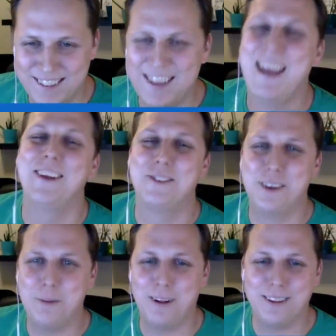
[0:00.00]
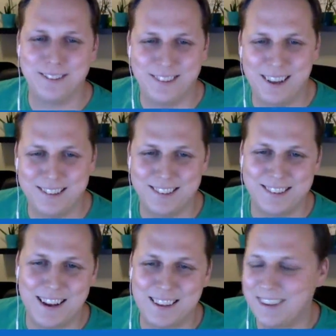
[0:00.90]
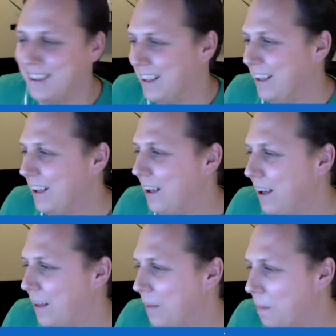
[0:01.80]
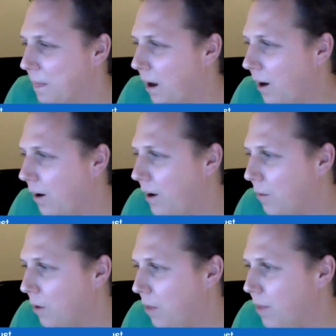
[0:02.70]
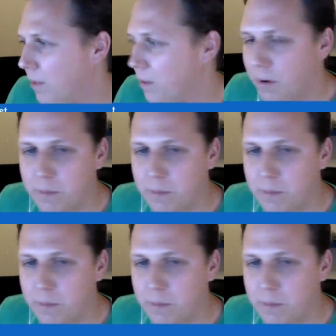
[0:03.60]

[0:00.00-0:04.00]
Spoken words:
HD wallets. Yes, exactly. All right. Well, I think that pretty